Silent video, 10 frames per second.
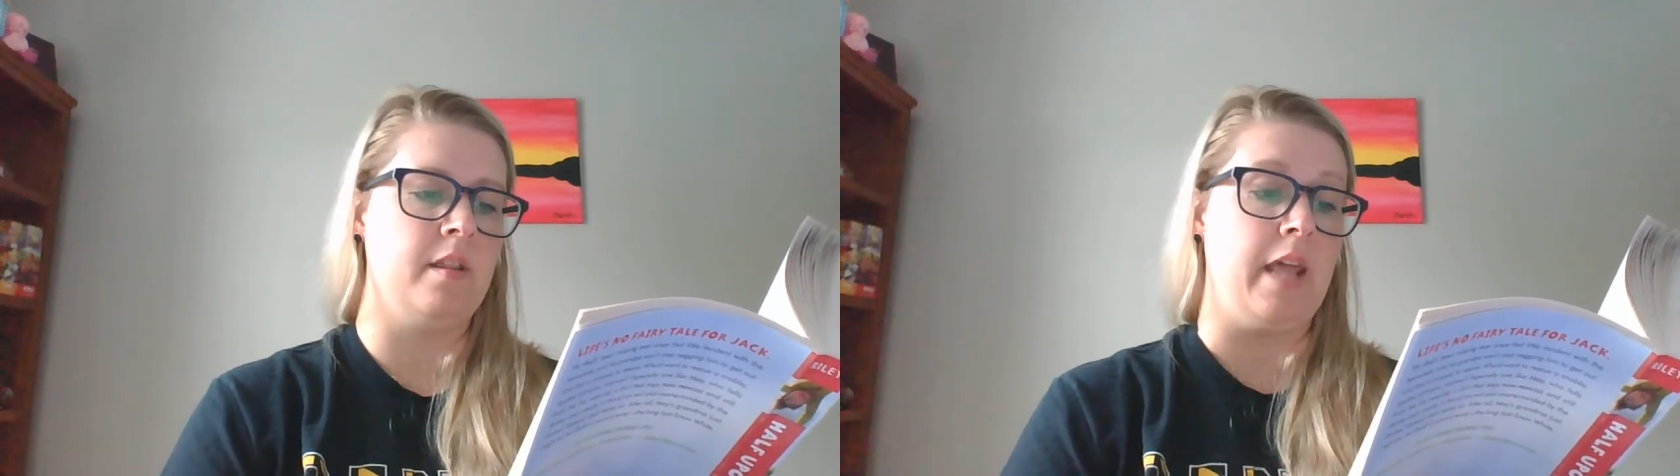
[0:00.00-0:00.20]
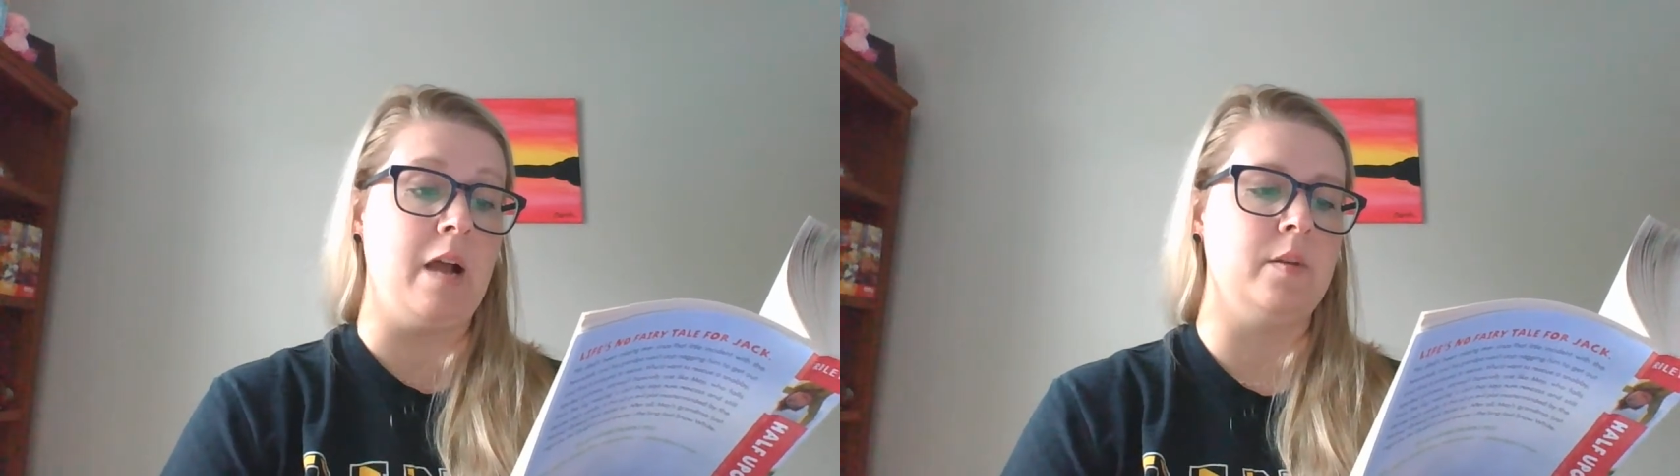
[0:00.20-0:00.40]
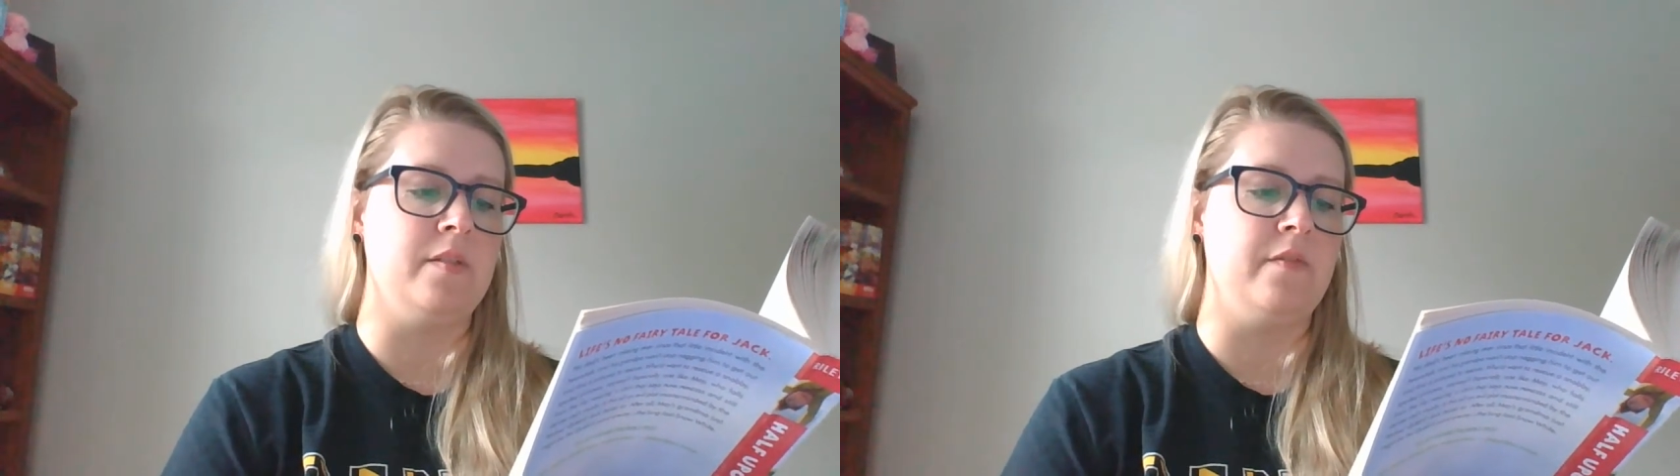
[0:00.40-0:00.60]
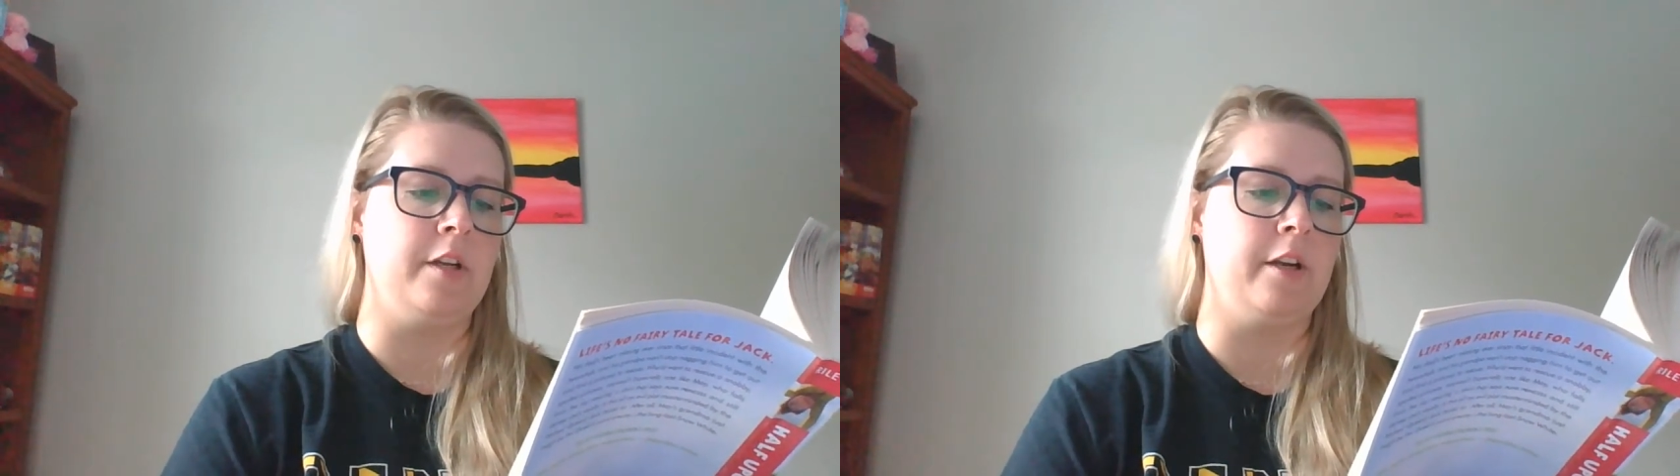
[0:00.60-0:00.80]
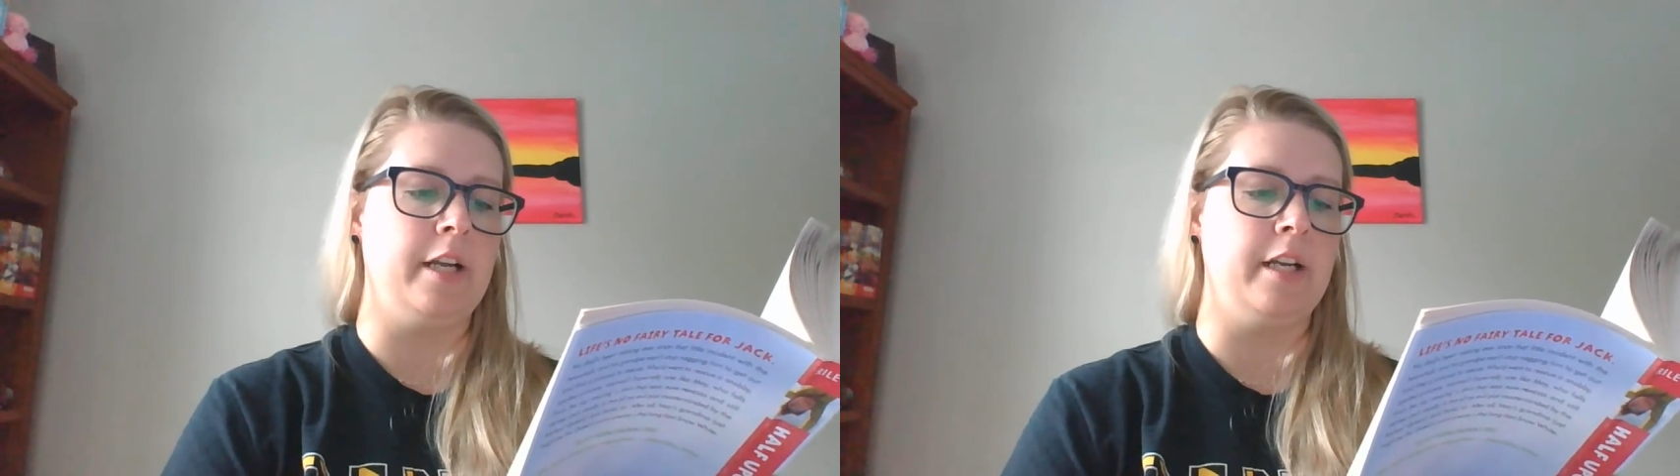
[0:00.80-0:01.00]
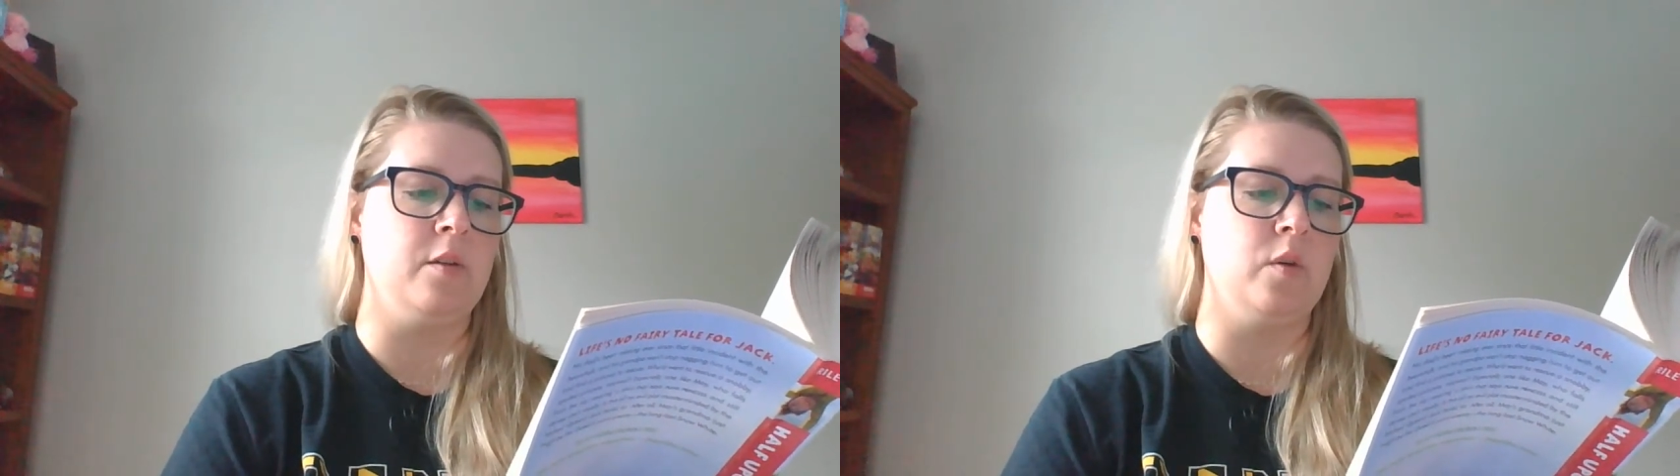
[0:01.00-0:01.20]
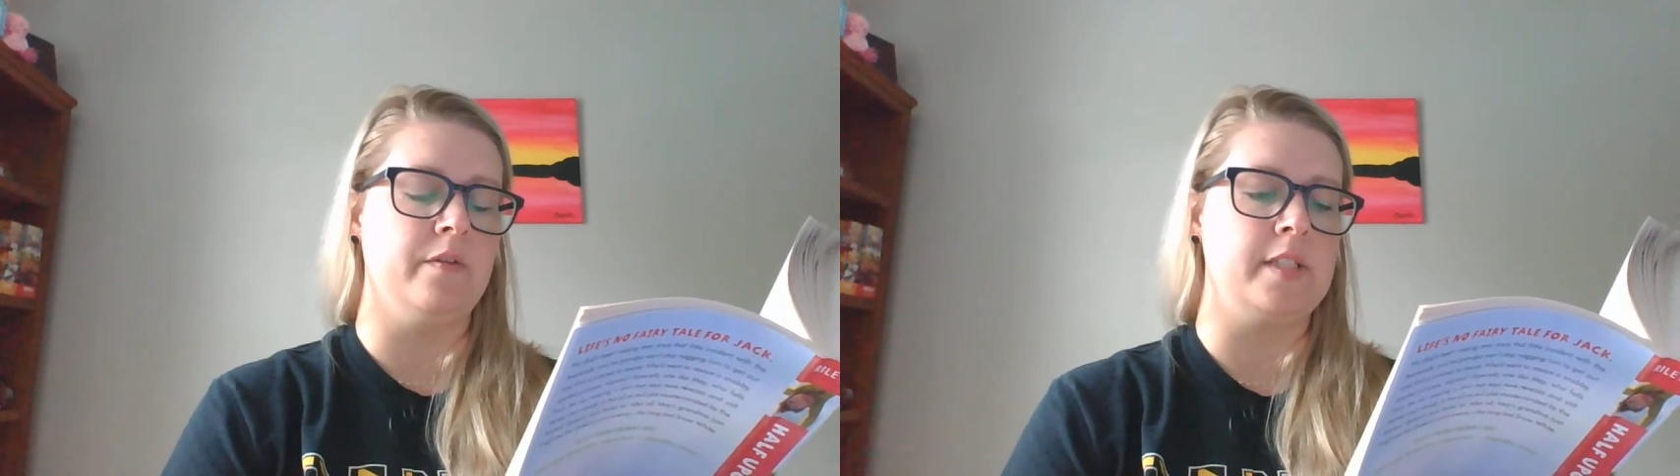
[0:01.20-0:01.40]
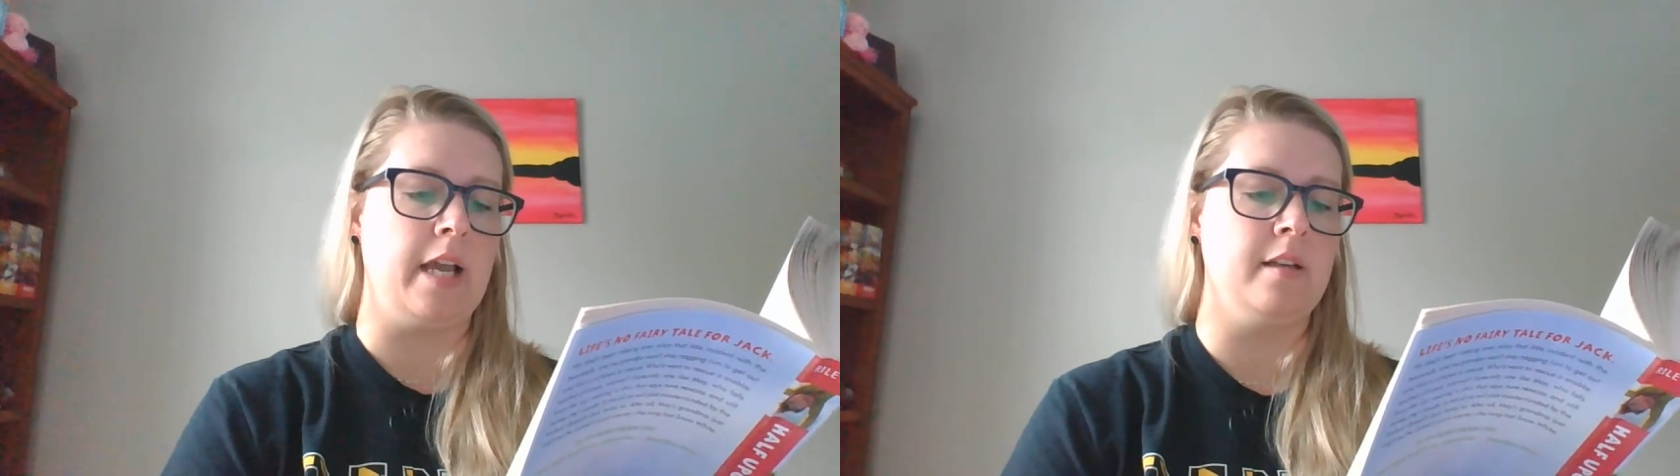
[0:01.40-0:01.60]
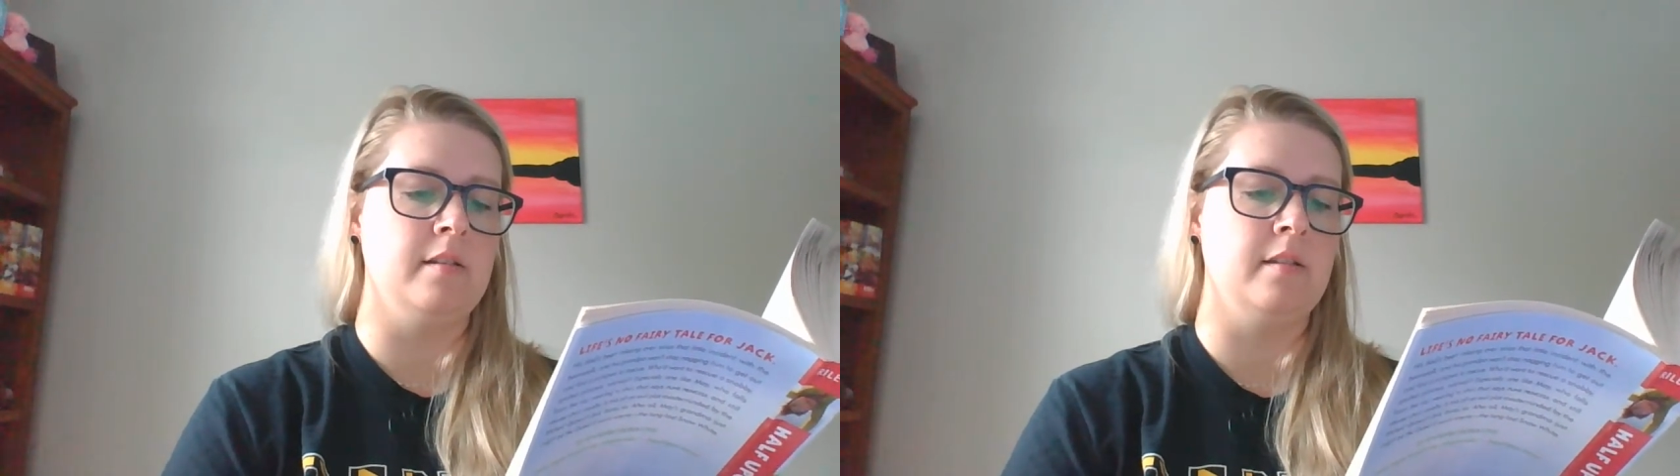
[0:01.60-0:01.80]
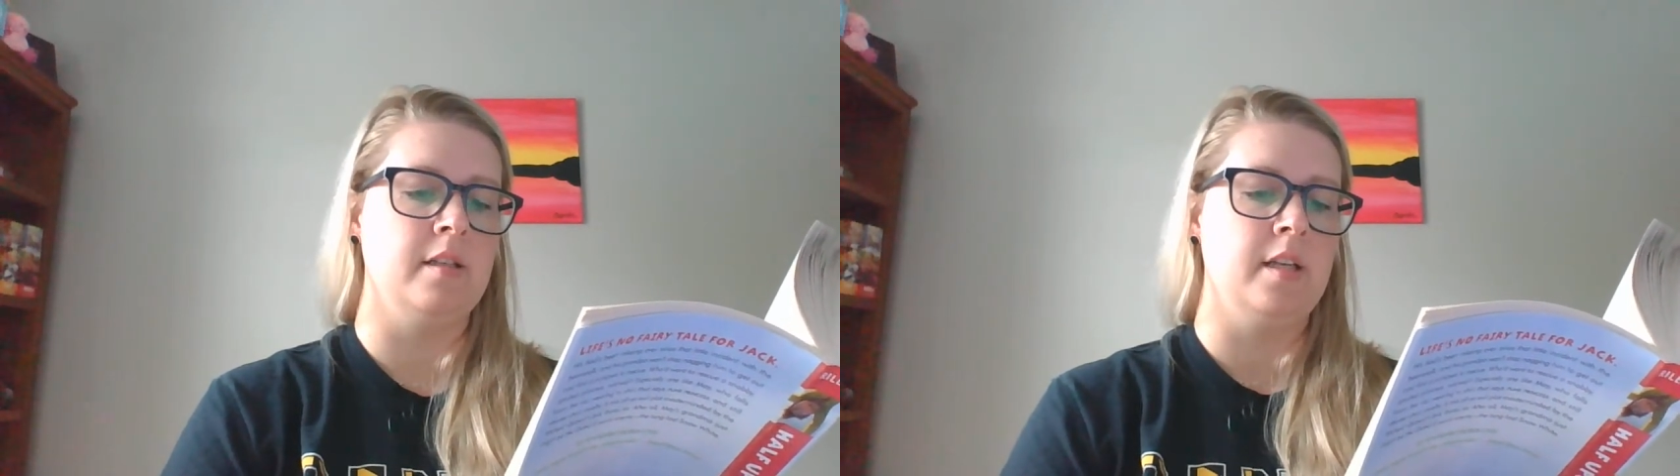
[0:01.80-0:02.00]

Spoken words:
That was invigorating, the wolf said.